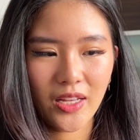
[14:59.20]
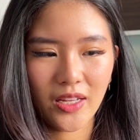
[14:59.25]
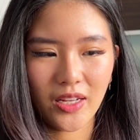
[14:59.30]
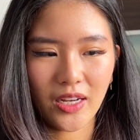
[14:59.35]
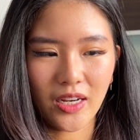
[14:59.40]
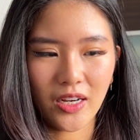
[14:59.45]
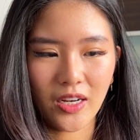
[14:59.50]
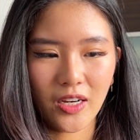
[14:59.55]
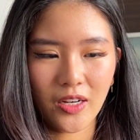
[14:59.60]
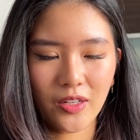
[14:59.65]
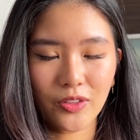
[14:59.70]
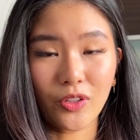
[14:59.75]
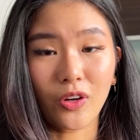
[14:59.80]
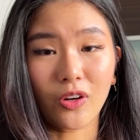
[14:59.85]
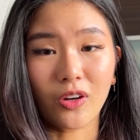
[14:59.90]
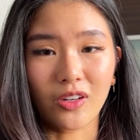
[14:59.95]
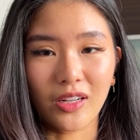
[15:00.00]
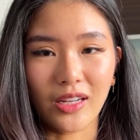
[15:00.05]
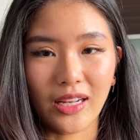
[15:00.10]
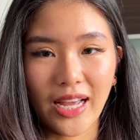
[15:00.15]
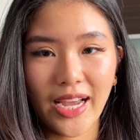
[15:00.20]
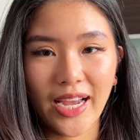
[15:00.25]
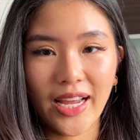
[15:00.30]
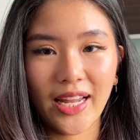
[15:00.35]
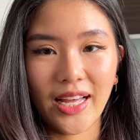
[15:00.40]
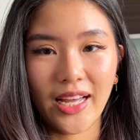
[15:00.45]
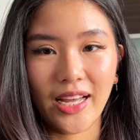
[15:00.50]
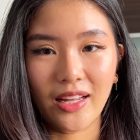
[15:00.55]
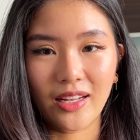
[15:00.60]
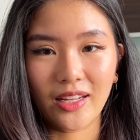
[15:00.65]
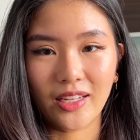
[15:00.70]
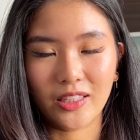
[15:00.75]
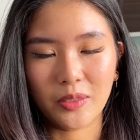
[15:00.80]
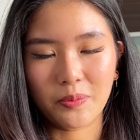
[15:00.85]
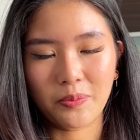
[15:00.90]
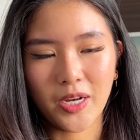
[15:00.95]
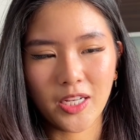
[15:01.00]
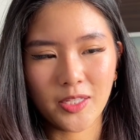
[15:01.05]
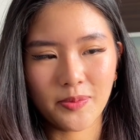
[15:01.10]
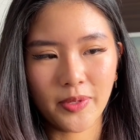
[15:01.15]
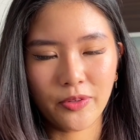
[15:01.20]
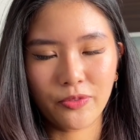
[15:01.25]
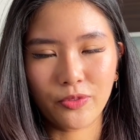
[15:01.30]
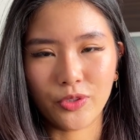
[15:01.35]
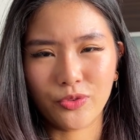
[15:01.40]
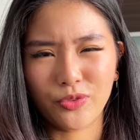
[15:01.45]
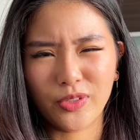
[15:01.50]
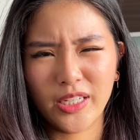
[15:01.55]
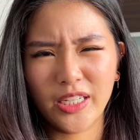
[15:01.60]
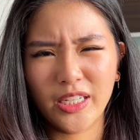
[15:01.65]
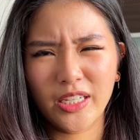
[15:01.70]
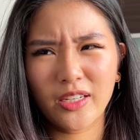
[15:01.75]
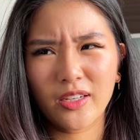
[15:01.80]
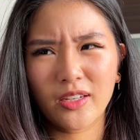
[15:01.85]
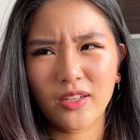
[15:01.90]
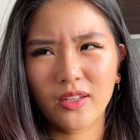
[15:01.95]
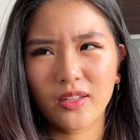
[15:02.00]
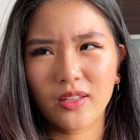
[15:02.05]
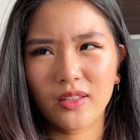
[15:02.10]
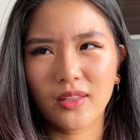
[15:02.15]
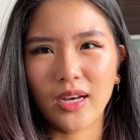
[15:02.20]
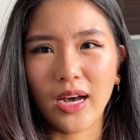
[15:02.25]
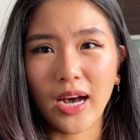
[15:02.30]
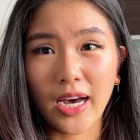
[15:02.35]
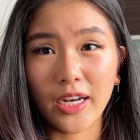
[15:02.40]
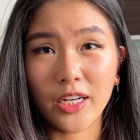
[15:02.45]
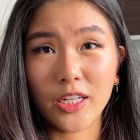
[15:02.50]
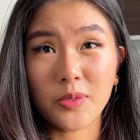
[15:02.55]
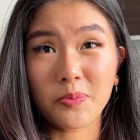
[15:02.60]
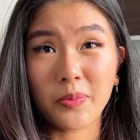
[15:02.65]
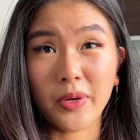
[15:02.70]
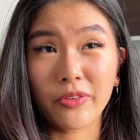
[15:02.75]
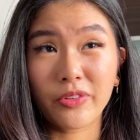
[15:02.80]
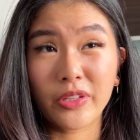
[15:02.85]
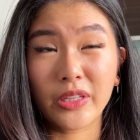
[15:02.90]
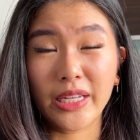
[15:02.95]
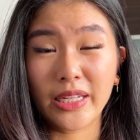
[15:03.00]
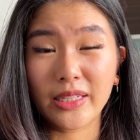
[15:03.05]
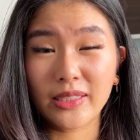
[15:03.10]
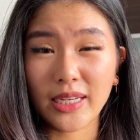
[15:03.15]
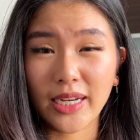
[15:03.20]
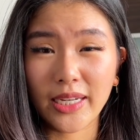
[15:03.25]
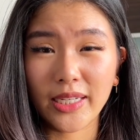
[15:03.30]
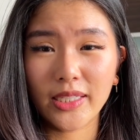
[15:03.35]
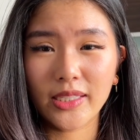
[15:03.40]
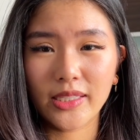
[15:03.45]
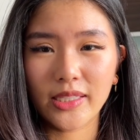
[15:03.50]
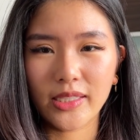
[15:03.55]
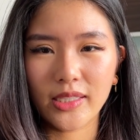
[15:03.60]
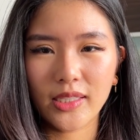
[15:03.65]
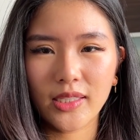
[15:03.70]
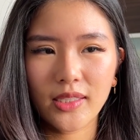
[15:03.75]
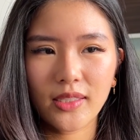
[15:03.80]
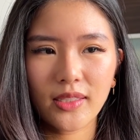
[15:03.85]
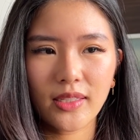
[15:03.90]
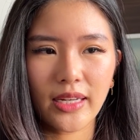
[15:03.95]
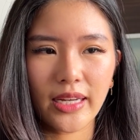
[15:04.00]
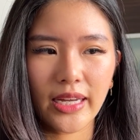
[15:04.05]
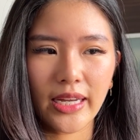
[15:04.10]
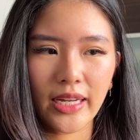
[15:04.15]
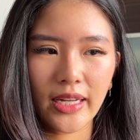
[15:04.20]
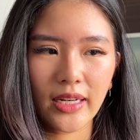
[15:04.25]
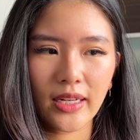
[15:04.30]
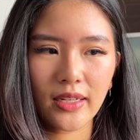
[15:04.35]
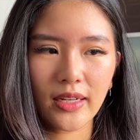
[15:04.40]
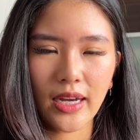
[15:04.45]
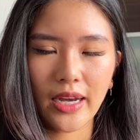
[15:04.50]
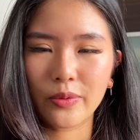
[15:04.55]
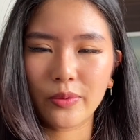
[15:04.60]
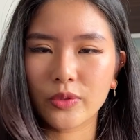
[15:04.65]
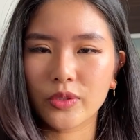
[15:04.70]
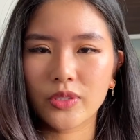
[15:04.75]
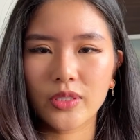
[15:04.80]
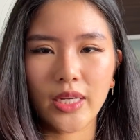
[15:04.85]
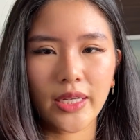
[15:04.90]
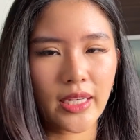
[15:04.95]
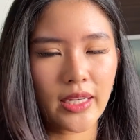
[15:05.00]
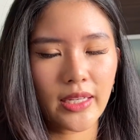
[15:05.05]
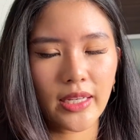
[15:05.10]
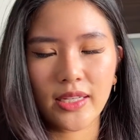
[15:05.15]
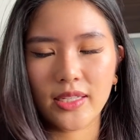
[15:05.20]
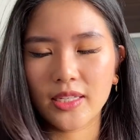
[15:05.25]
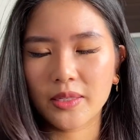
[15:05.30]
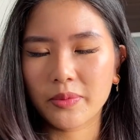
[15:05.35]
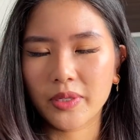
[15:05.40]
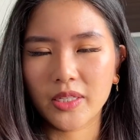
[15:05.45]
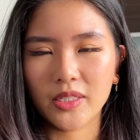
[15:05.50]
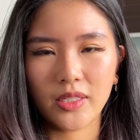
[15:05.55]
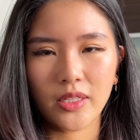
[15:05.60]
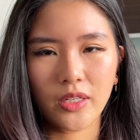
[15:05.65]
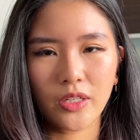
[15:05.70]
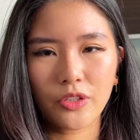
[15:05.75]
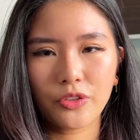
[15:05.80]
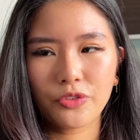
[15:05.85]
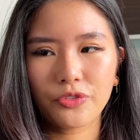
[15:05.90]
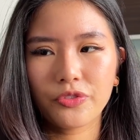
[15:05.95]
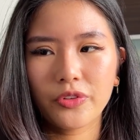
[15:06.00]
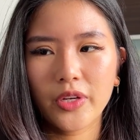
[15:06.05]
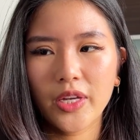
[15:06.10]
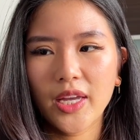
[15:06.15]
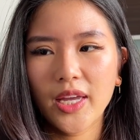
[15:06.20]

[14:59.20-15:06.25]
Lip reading: not gonna lie lah, like the past month was really the hardest month in the entire year, and I second guessing myself,